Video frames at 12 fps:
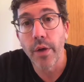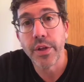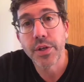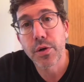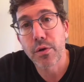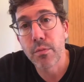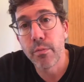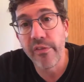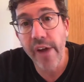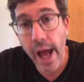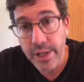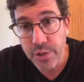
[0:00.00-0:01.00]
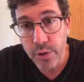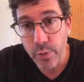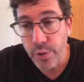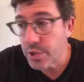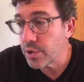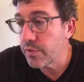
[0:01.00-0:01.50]
the term vaginal
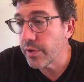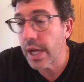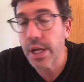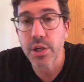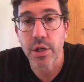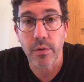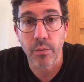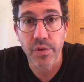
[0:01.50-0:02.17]
rejuvenation